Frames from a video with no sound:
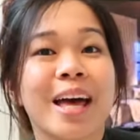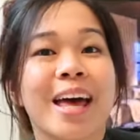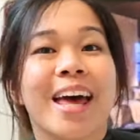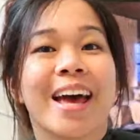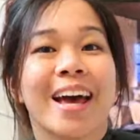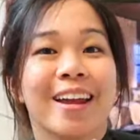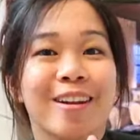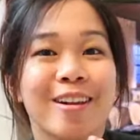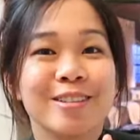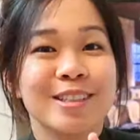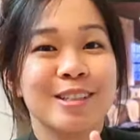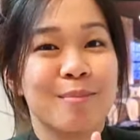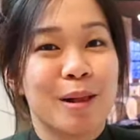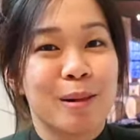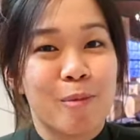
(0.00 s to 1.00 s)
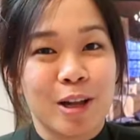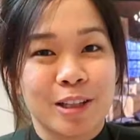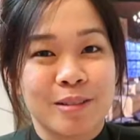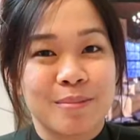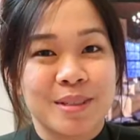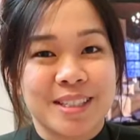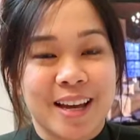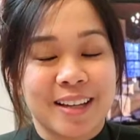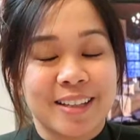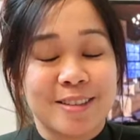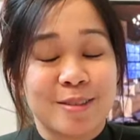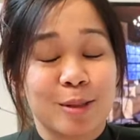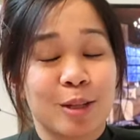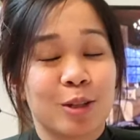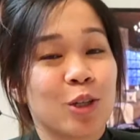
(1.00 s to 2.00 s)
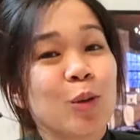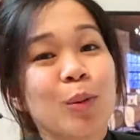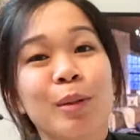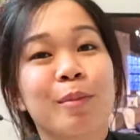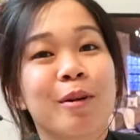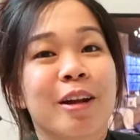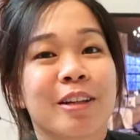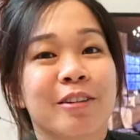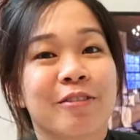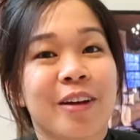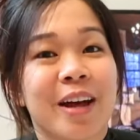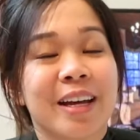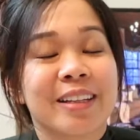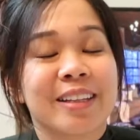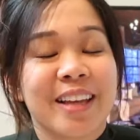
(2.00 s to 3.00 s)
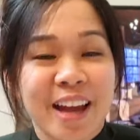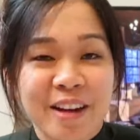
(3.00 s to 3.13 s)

and also the bell button beside it so that you will be notified